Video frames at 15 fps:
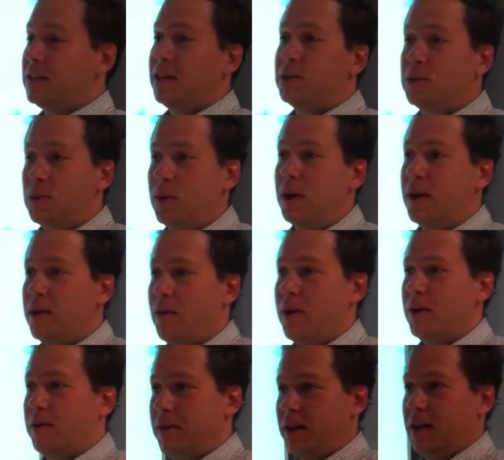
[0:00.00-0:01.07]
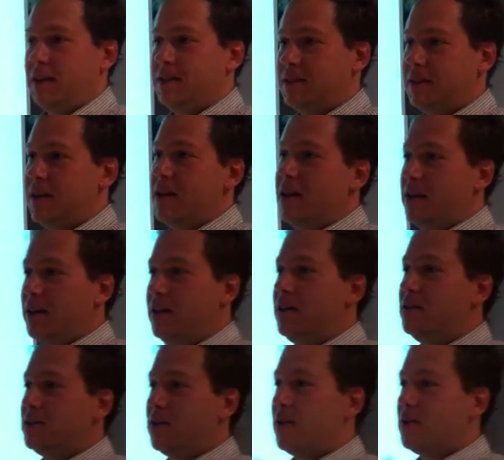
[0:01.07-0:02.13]
and that's really where things
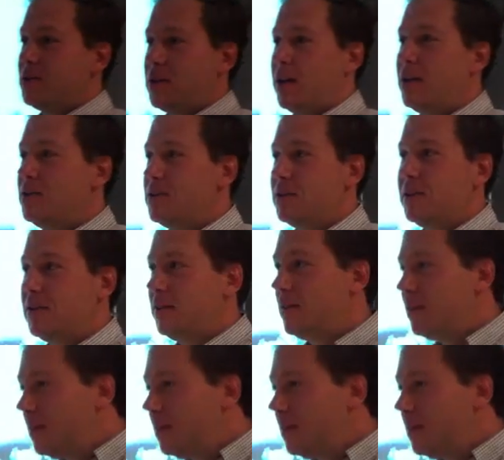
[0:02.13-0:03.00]
need to start changing.